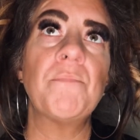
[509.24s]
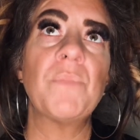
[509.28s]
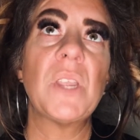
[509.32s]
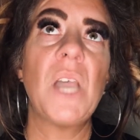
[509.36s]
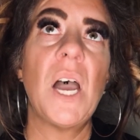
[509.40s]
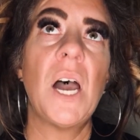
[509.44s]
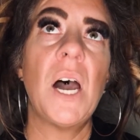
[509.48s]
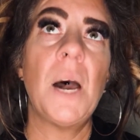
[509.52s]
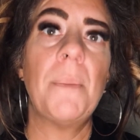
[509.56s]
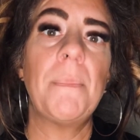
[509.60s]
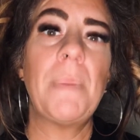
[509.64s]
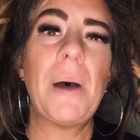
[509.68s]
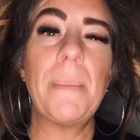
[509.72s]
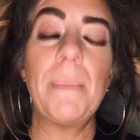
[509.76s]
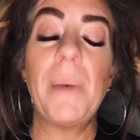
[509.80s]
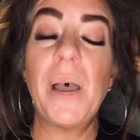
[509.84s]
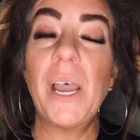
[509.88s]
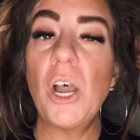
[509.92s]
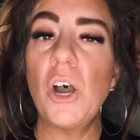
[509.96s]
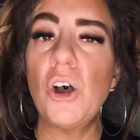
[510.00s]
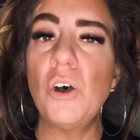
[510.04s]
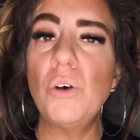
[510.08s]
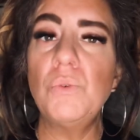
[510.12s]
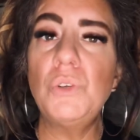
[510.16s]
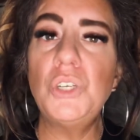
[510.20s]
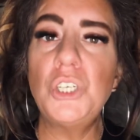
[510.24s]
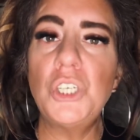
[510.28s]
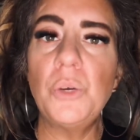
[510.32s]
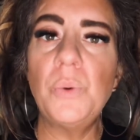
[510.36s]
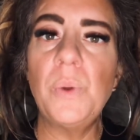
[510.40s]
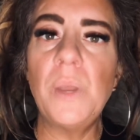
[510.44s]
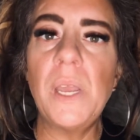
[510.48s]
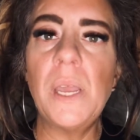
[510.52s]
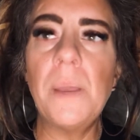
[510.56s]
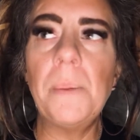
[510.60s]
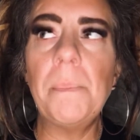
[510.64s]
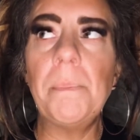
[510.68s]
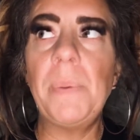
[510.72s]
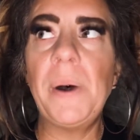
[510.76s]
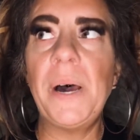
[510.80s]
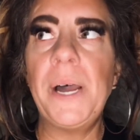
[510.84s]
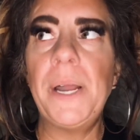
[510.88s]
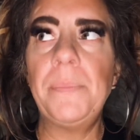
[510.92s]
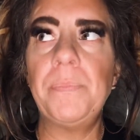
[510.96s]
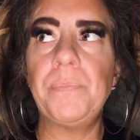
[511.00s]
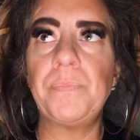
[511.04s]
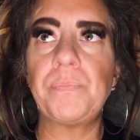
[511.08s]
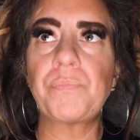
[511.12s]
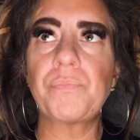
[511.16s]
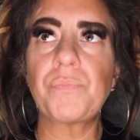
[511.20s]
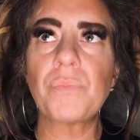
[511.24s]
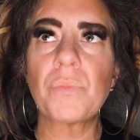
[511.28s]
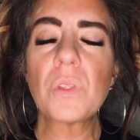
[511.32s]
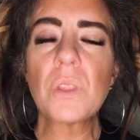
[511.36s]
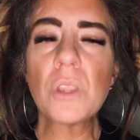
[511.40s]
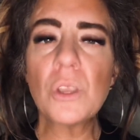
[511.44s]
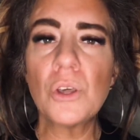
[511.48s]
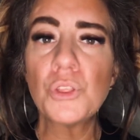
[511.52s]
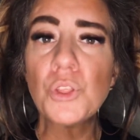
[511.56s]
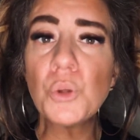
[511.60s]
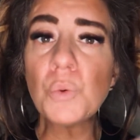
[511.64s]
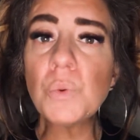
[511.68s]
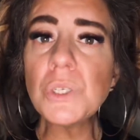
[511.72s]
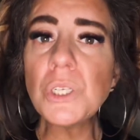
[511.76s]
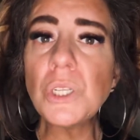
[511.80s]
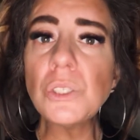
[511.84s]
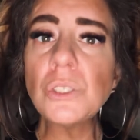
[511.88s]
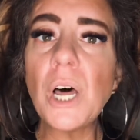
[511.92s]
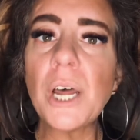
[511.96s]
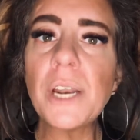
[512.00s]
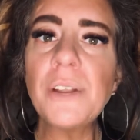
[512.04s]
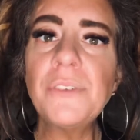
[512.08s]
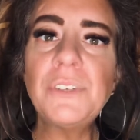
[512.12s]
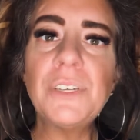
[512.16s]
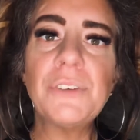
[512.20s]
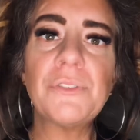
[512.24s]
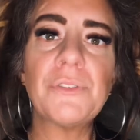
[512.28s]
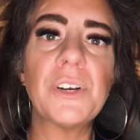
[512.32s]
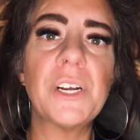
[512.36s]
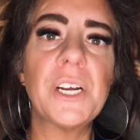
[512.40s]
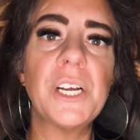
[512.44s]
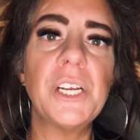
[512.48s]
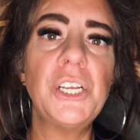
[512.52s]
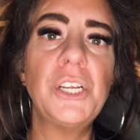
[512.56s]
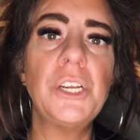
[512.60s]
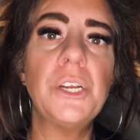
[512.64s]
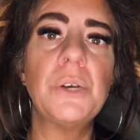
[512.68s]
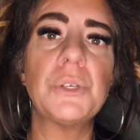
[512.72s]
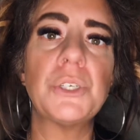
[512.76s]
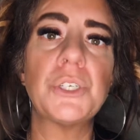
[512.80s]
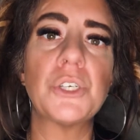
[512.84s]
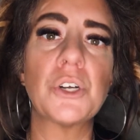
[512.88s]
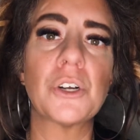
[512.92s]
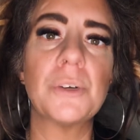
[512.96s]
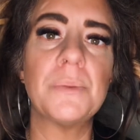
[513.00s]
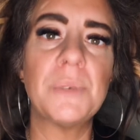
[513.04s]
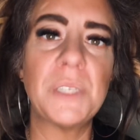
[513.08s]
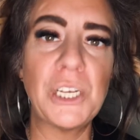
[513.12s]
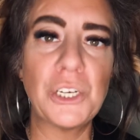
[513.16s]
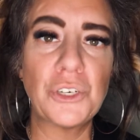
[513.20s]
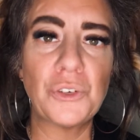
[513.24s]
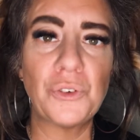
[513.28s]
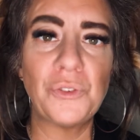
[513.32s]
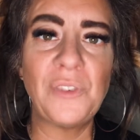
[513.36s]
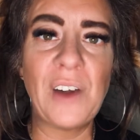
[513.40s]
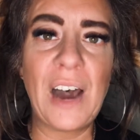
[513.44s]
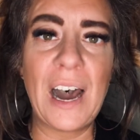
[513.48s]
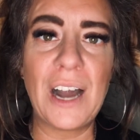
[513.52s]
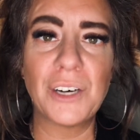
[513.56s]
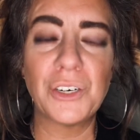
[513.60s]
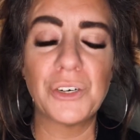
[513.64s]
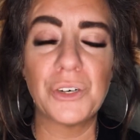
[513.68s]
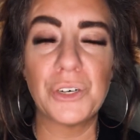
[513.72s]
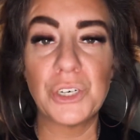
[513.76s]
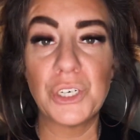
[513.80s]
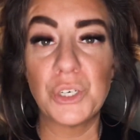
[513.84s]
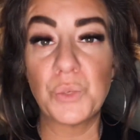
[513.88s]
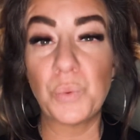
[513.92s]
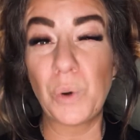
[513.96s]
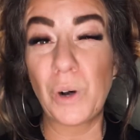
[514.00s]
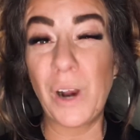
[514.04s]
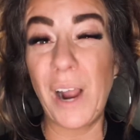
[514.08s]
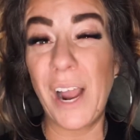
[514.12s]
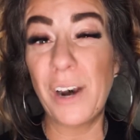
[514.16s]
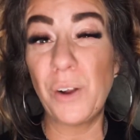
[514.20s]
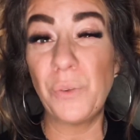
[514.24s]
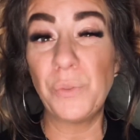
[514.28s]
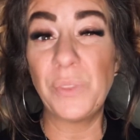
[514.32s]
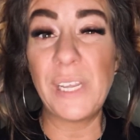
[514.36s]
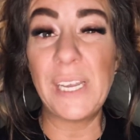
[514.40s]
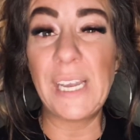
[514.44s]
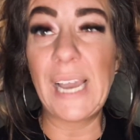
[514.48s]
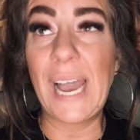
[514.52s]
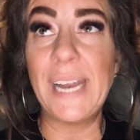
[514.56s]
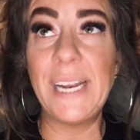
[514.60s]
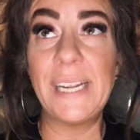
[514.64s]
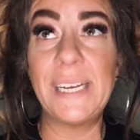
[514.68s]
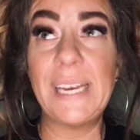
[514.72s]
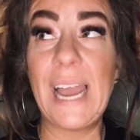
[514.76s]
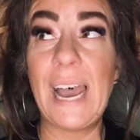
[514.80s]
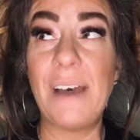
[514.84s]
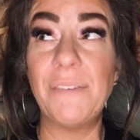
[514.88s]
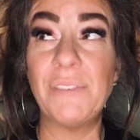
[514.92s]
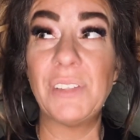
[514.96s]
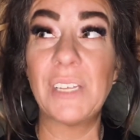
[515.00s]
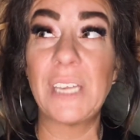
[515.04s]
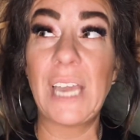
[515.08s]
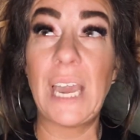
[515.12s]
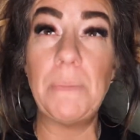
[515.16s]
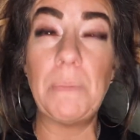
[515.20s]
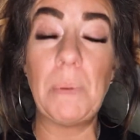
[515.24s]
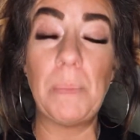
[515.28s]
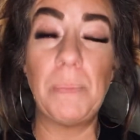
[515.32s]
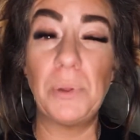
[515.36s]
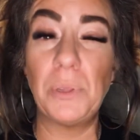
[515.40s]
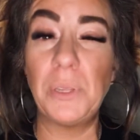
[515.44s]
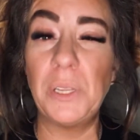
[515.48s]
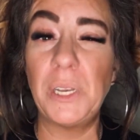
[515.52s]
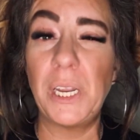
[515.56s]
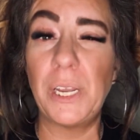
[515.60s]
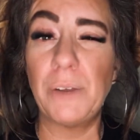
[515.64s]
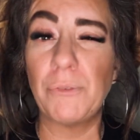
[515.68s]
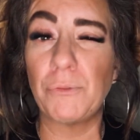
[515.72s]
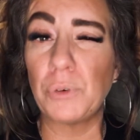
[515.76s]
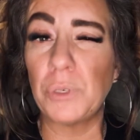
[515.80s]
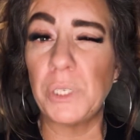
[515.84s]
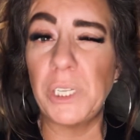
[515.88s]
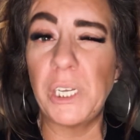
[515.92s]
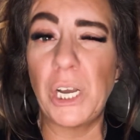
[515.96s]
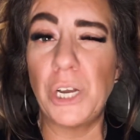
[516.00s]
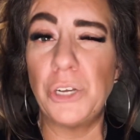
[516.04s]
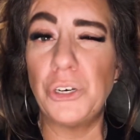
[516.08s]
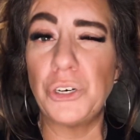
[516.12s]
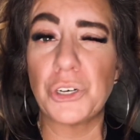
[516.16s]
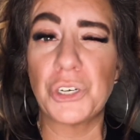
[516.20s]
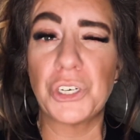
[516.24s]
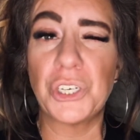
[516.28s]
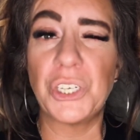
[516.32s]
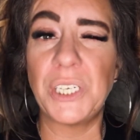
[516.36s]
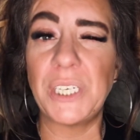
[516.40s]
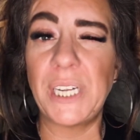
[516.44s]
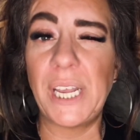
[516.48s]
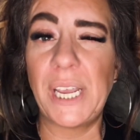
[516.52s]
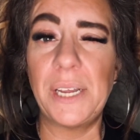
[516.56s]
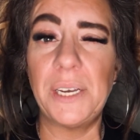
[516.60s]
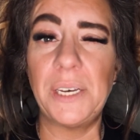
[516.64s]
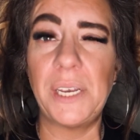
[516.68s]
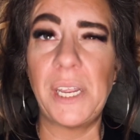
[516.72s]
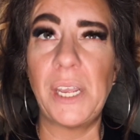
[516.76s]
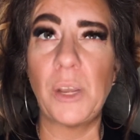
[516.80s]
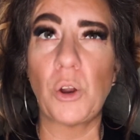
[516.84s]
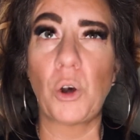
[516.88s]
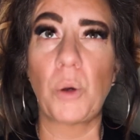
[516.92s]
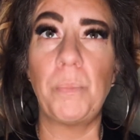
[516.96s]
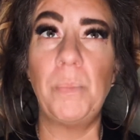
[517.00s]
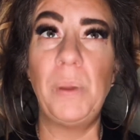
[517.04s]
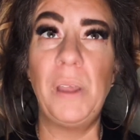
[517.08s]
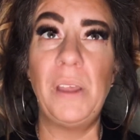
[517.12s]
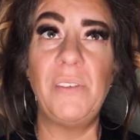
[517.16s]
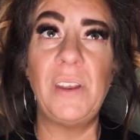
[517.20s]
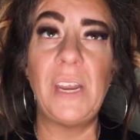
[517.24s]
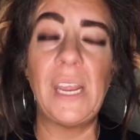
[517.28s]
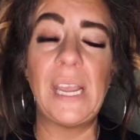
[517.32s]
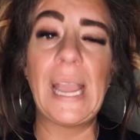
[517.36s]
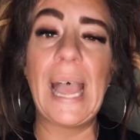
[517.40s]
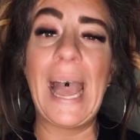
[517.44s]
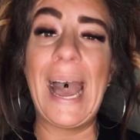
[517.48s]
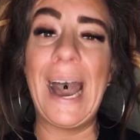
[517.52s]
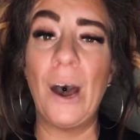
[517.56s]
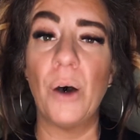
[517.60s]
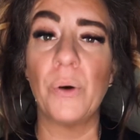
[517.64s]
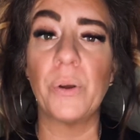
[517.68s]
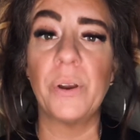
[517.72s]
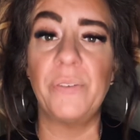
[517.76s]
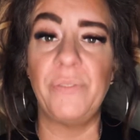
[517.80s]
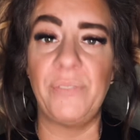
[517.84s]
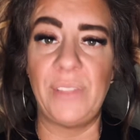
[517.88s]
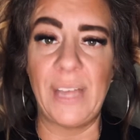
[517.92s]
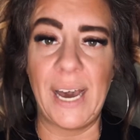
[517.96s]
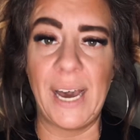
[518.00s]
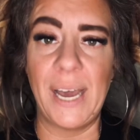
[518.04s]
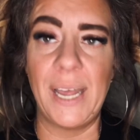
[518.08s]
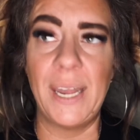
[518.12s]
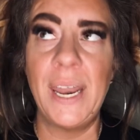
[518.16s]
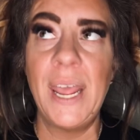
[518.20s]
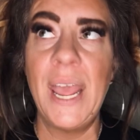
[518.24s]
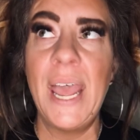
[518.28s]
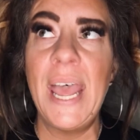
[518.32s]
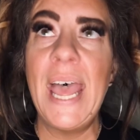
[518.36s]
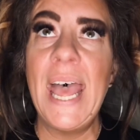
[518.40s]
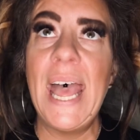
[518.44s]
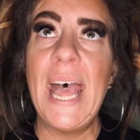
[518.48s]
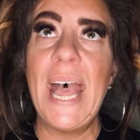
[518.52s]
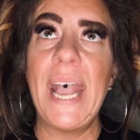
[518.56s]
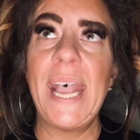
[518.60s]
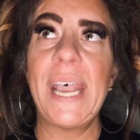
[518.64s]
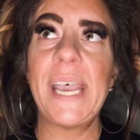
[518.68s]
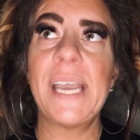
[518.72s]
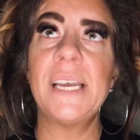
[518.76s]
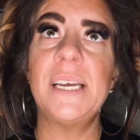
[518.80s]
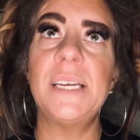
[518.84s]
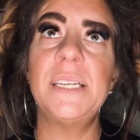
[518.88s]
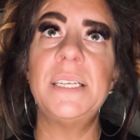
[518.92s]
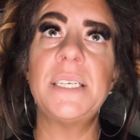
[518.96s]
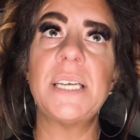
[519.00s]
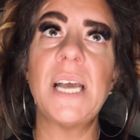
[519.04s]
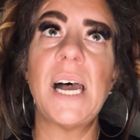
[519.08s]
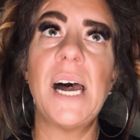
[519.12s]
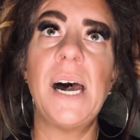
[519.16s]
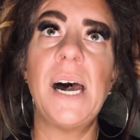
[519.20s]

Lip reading: by my own doing, but there was a lot of different, you know, circumstantial factors where I didn't have the capability of really understanding or pivoting out of that. And